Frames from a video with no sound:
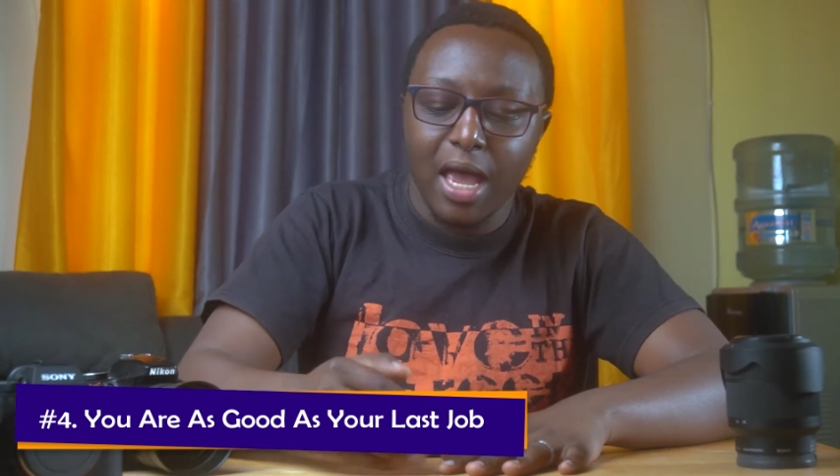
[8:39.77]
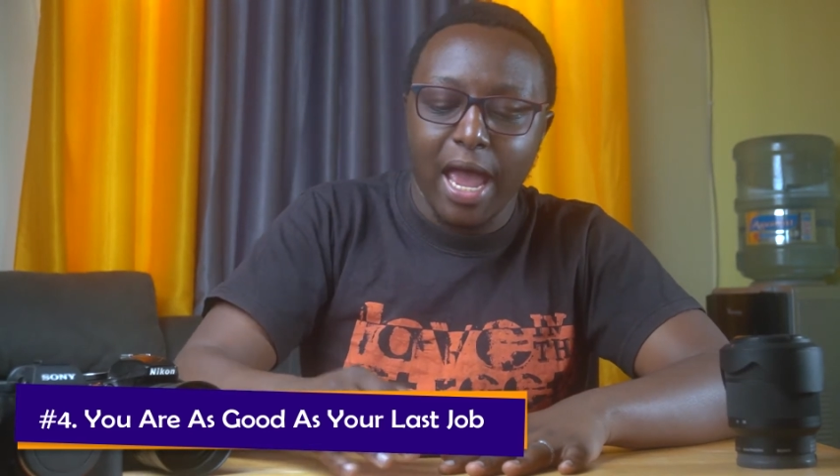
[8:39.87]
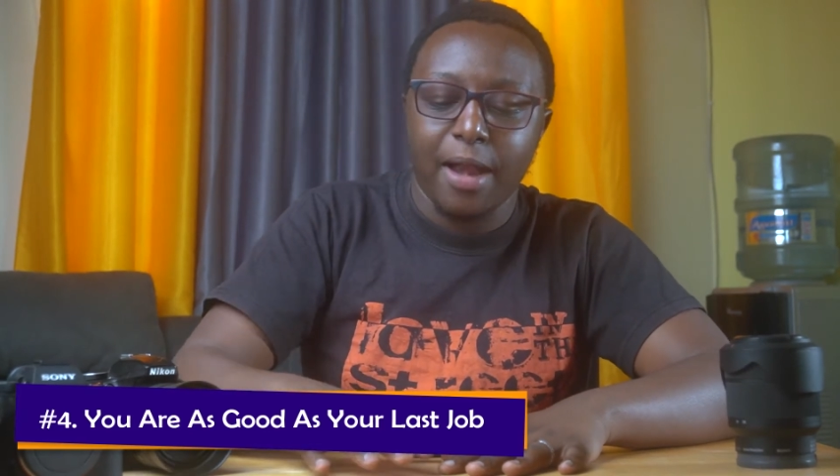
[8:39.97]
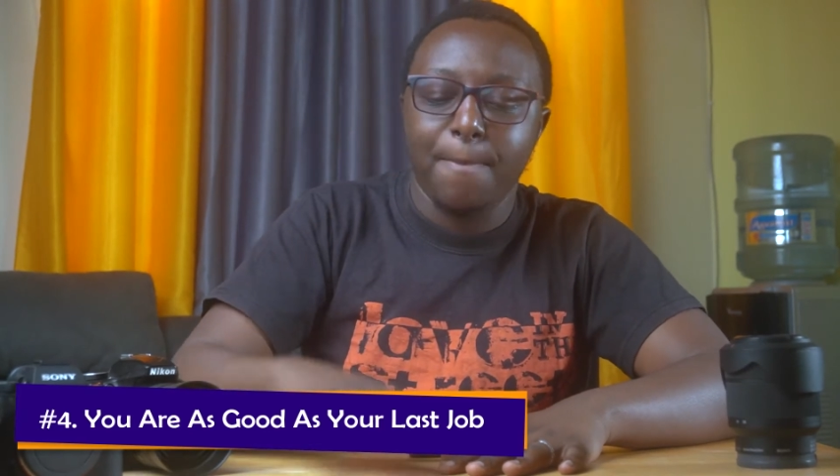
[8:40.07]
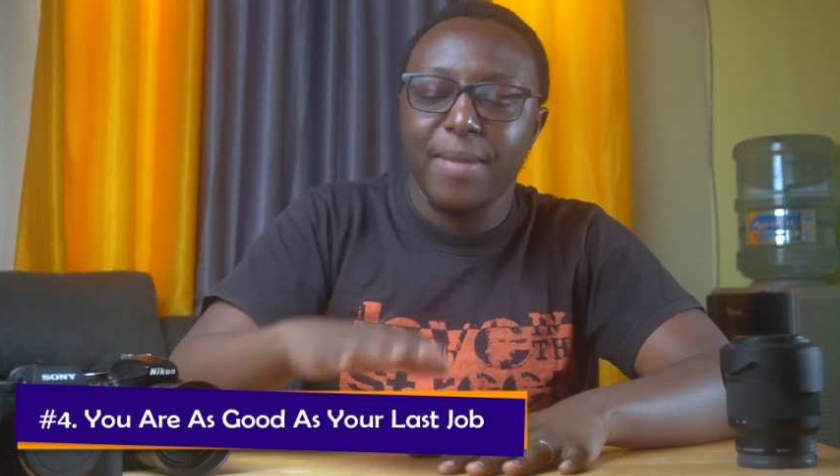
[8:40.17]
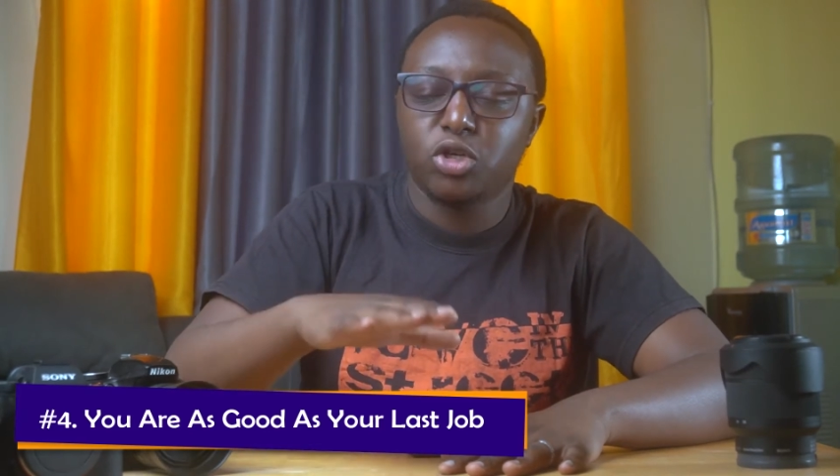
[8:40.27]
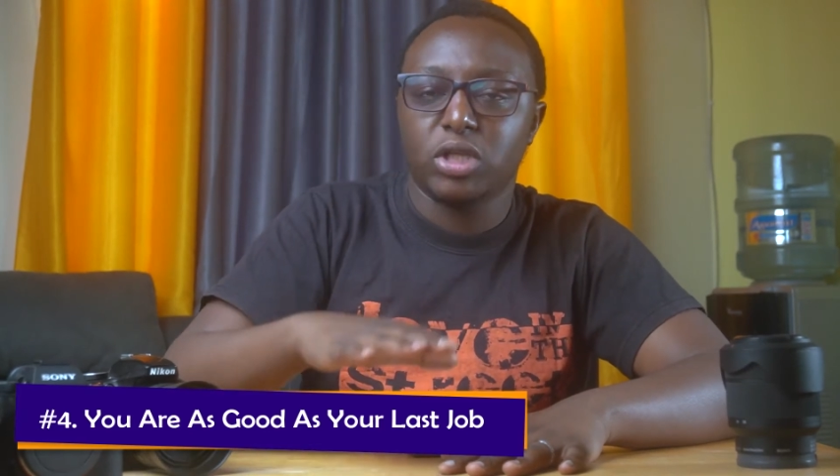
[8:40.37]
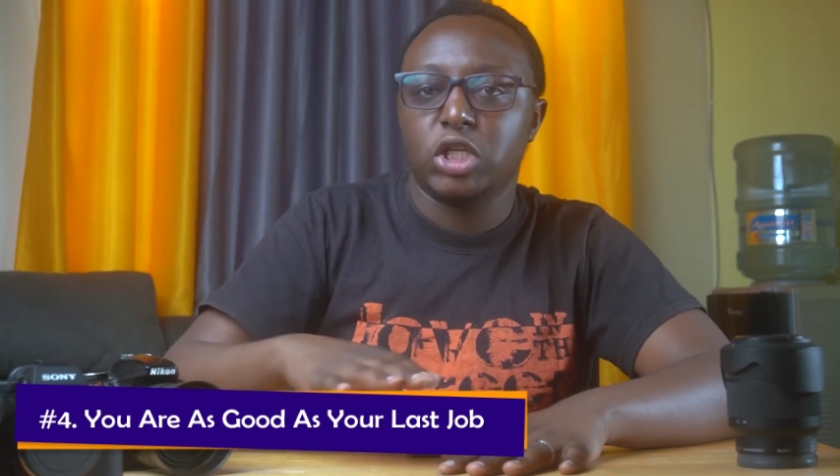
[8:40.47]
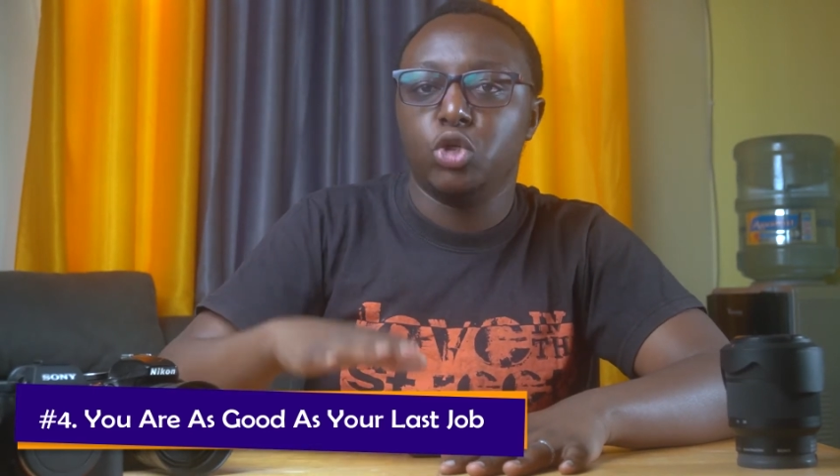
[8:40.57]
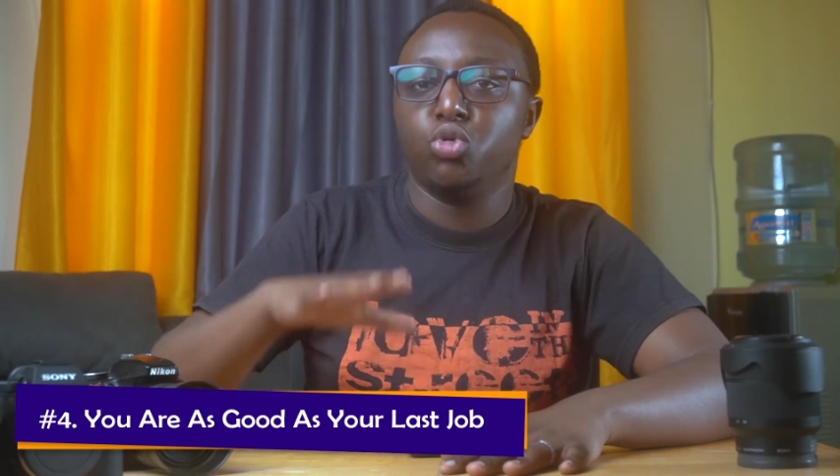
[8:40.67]
and make sure
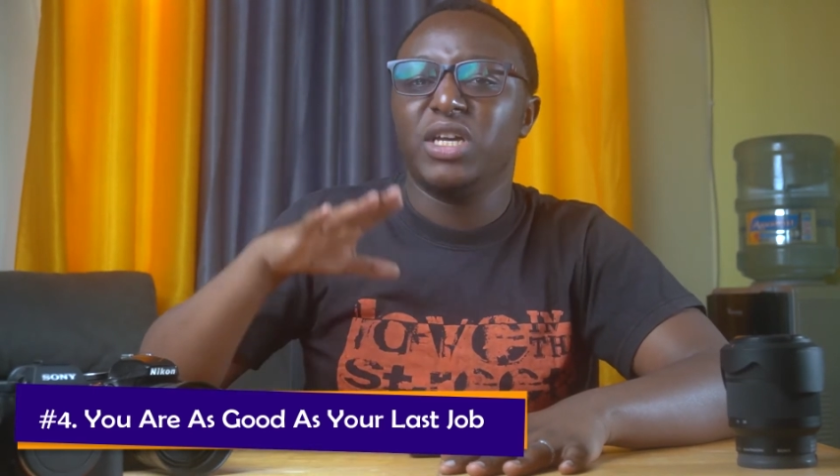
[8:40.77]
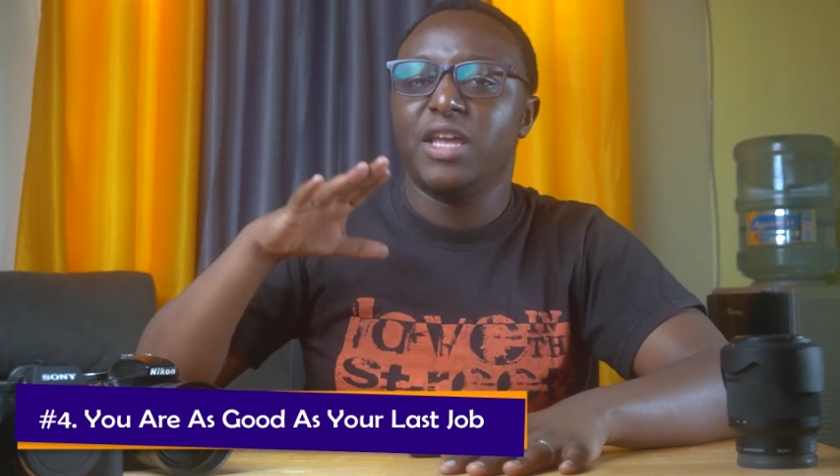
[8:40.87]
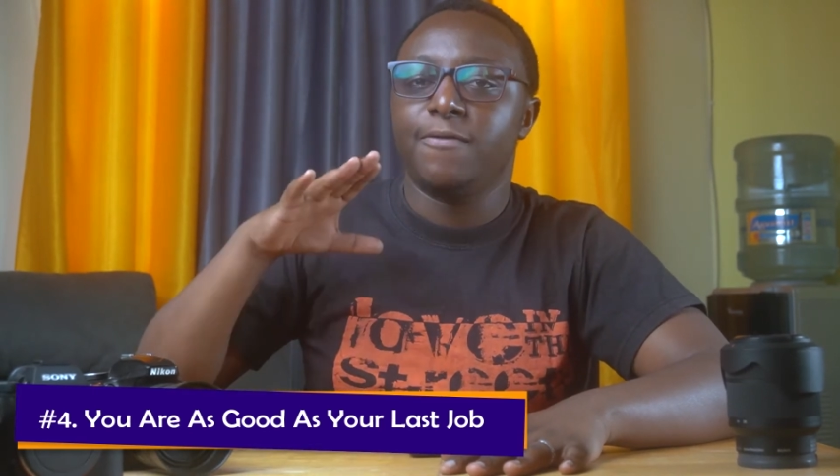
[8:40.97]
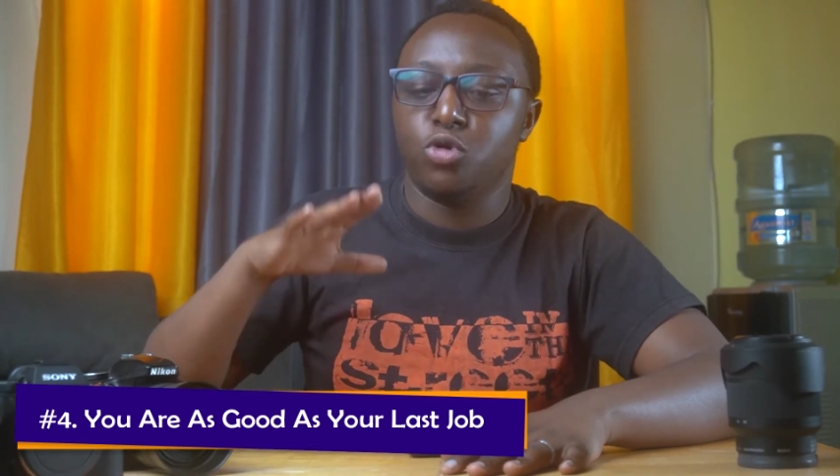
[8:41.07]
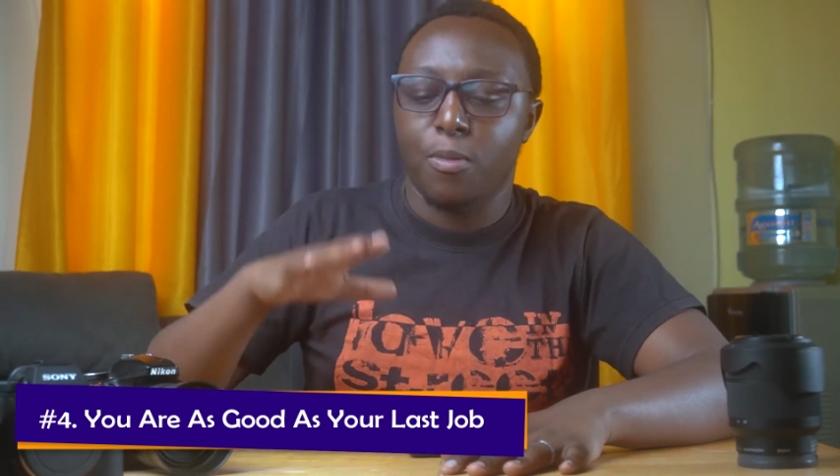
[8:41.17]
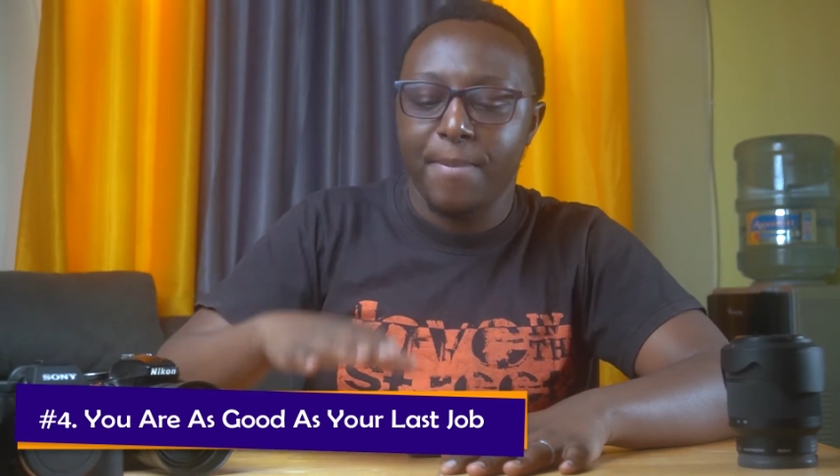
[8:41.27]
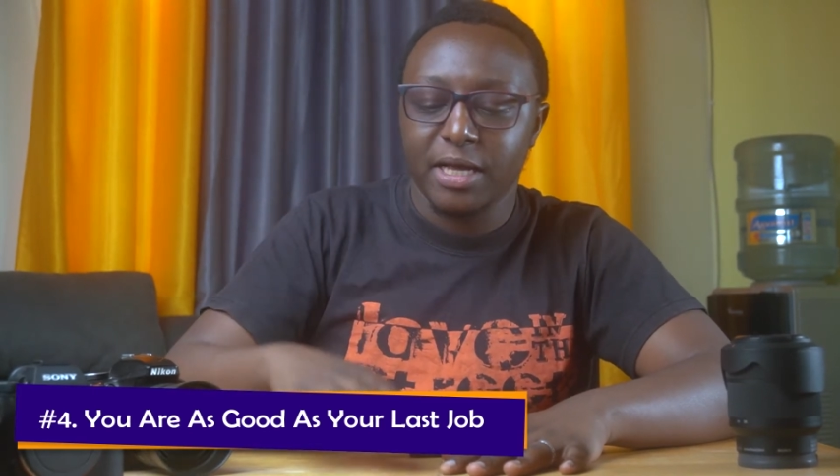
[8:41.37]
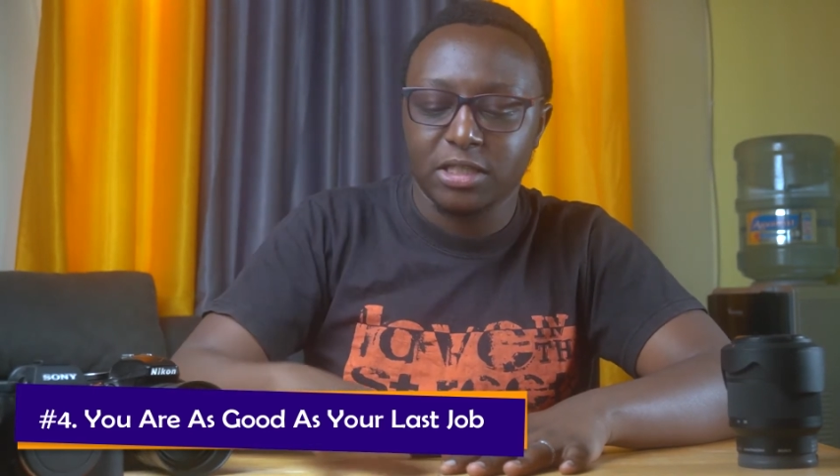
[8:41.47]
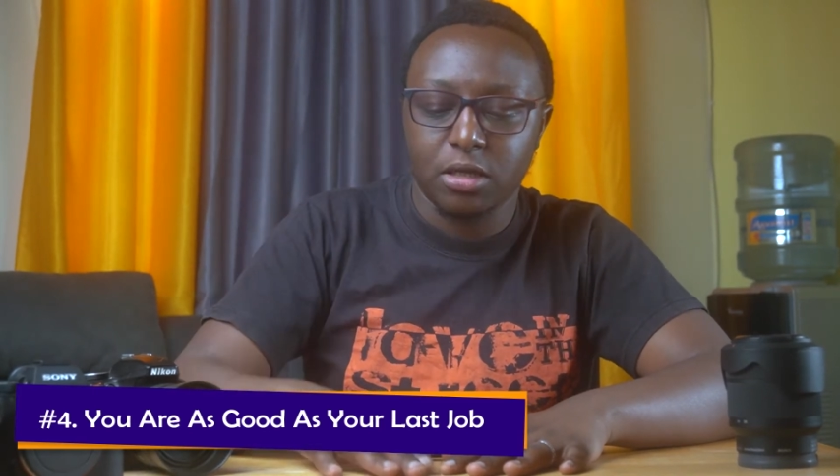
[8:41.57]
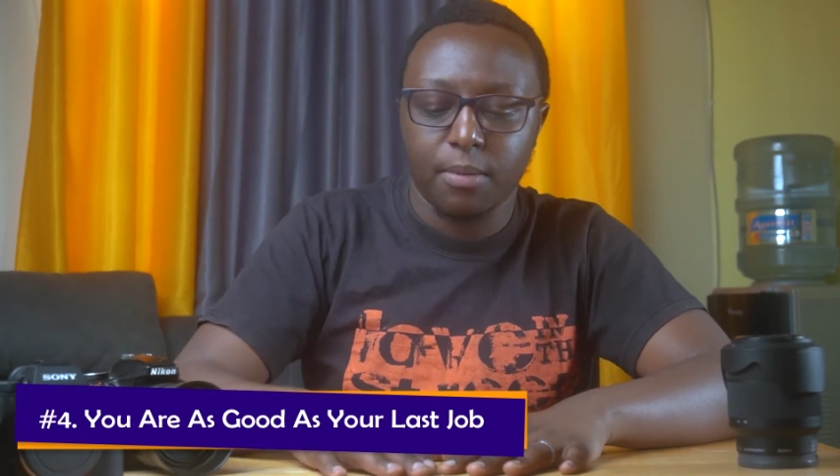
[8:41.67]
that you give your
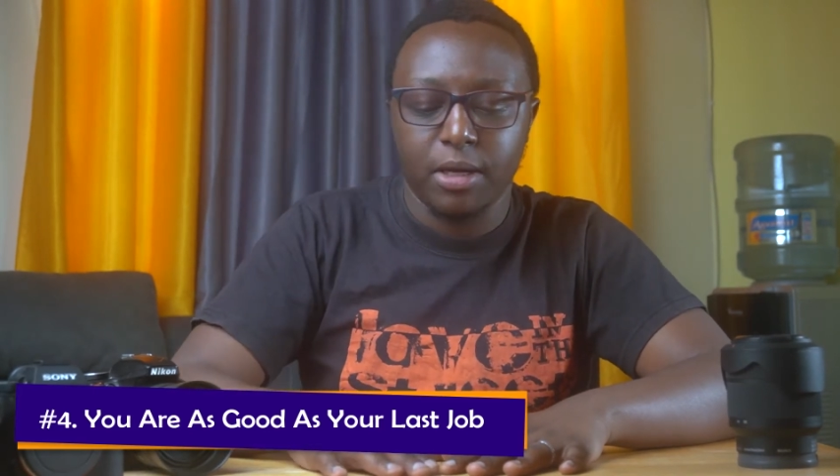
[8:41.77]
best.